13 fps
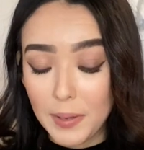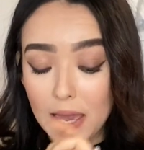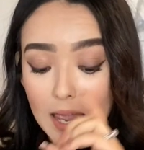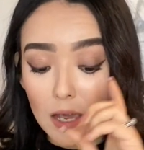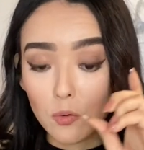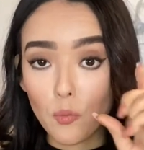
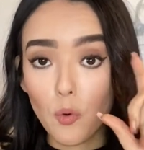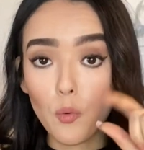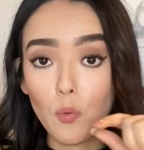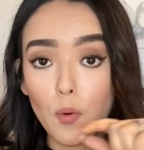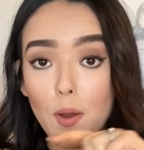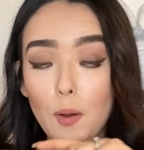And
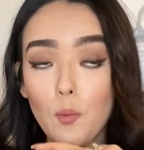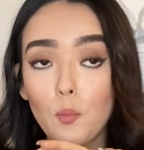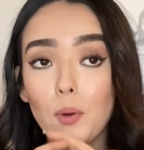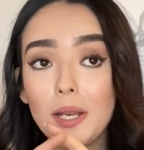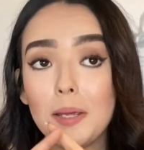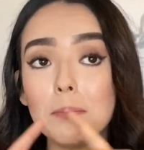
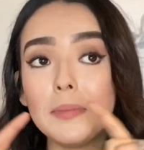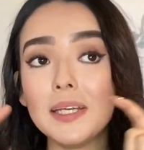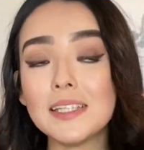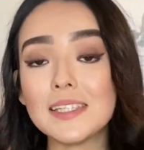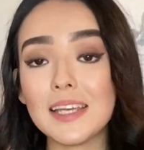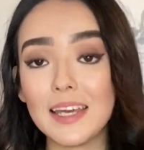when it
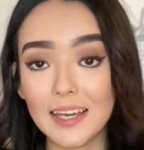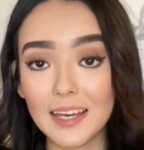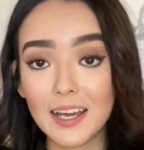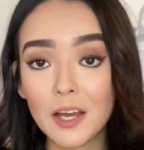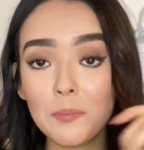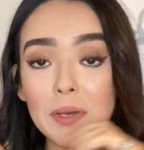means
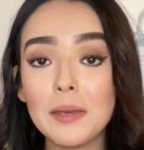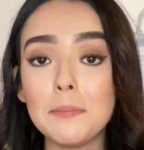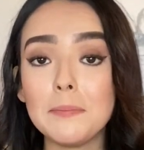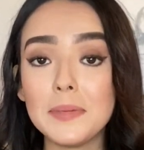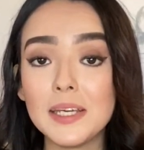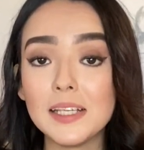income, it
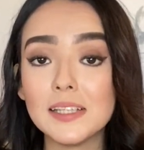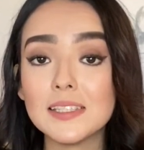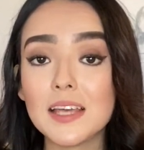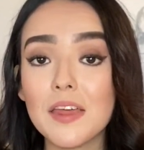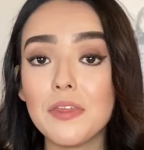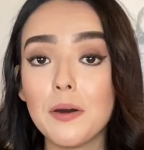means
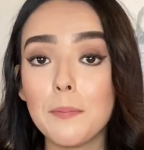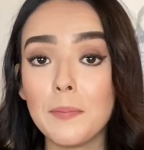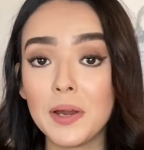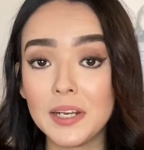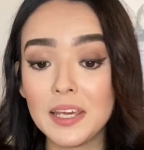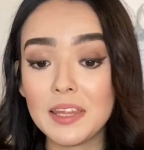the
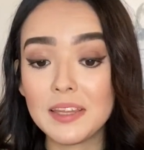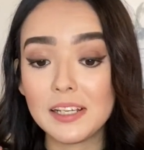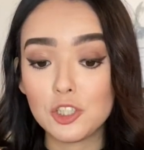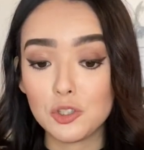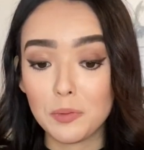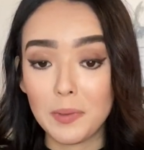money
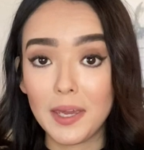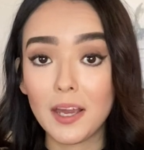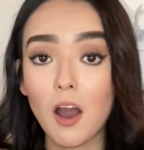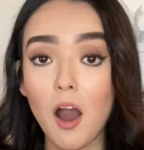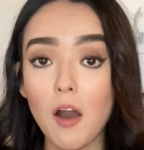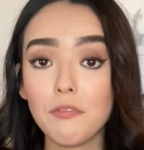that you make
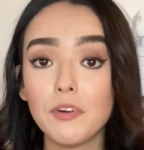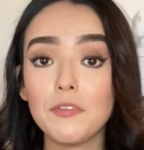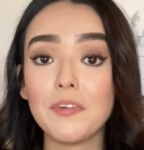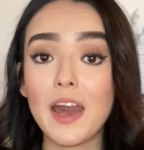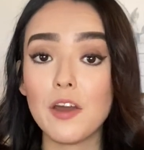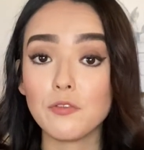off of
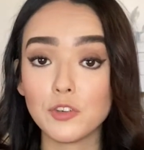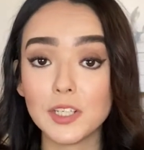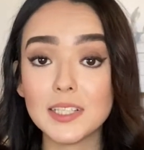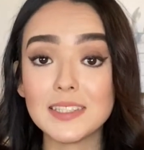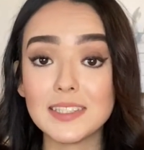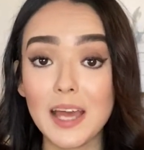every
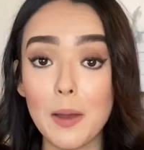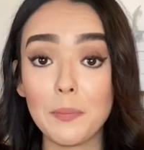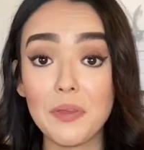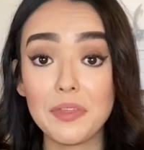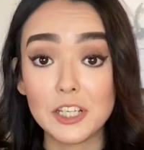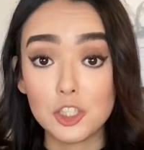stamp
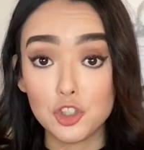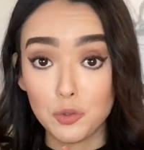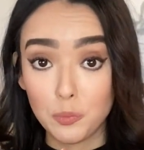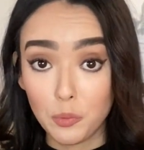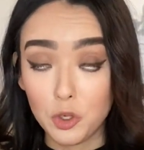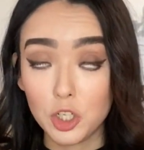that you
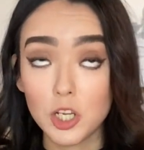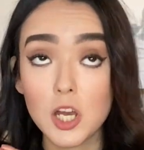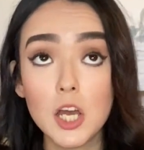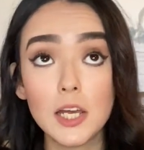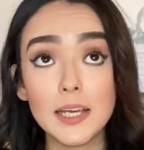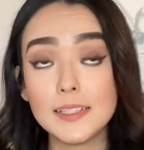put.
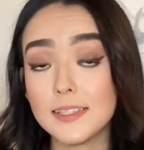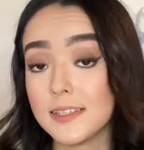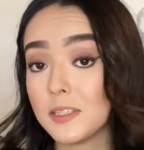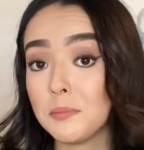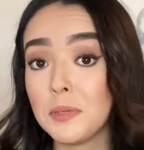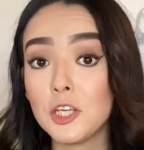It
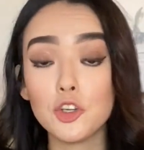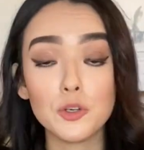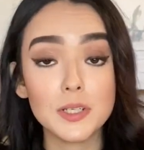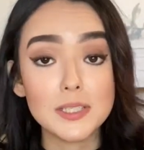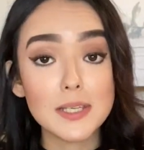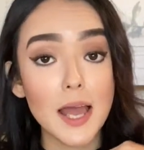doesn't mean your
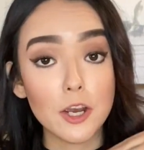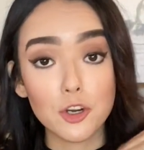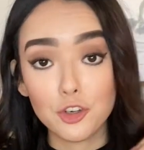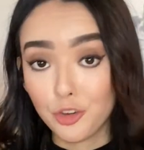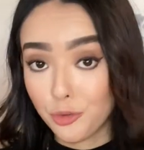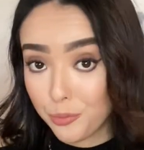entire
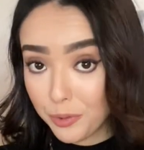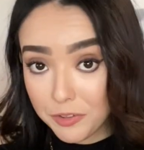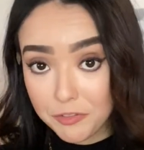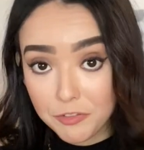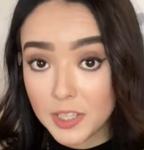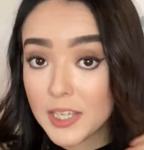notary
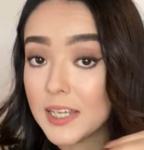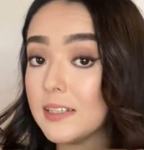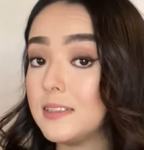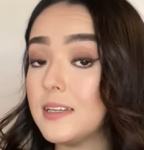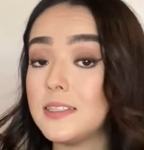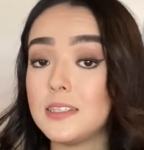fee. It
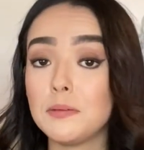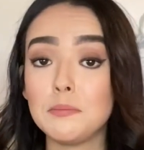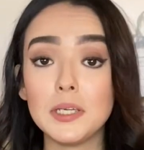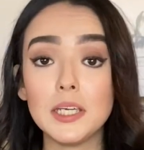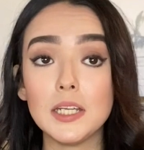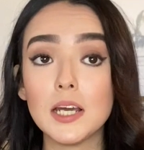doesn't
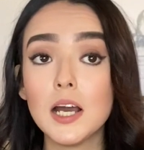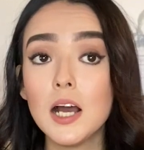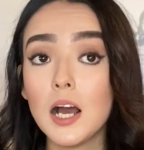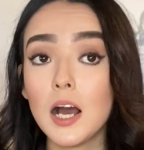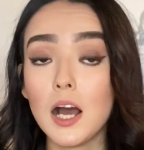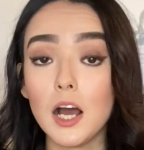mean
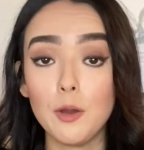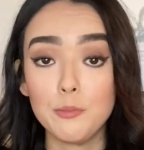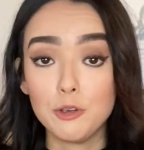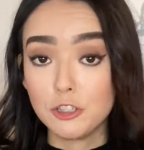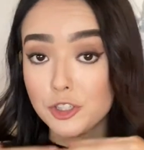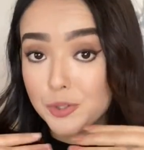
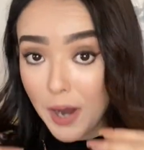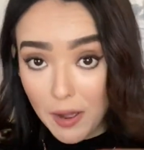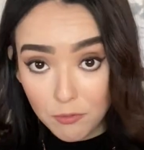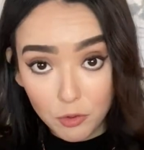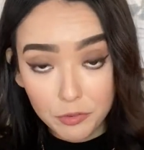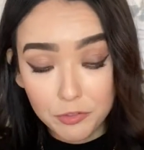your
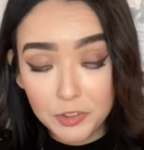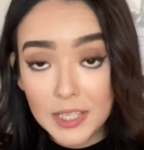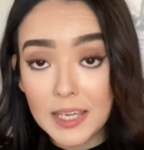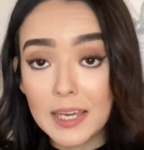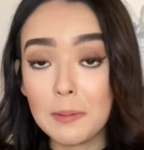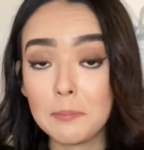travel fee.
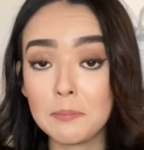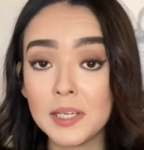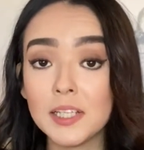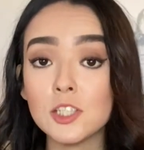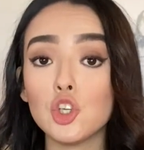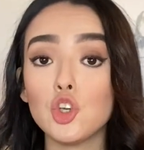It
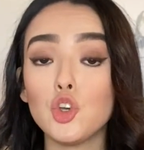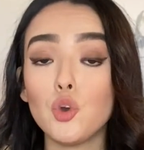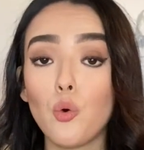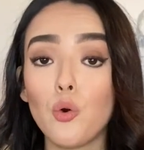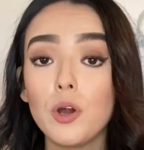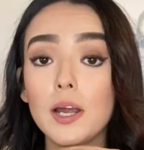means
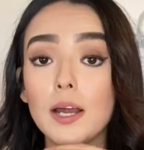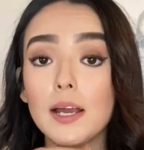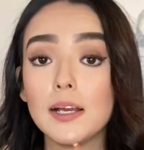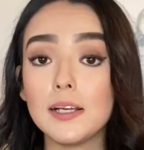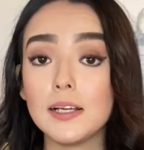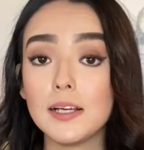your
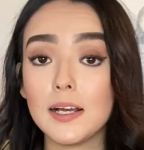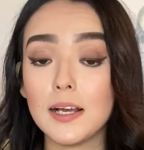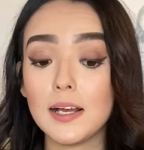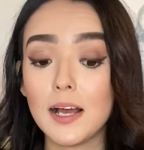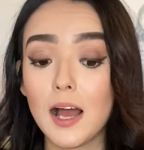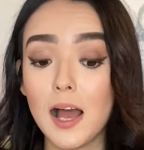
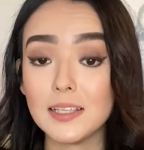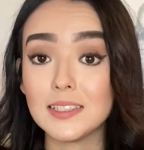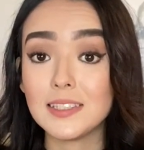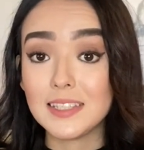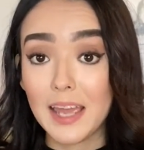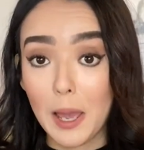
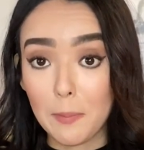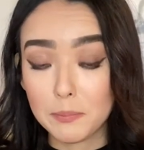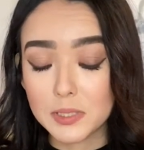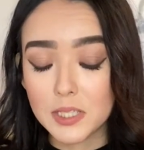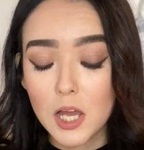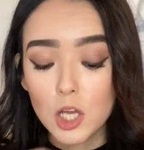stamps.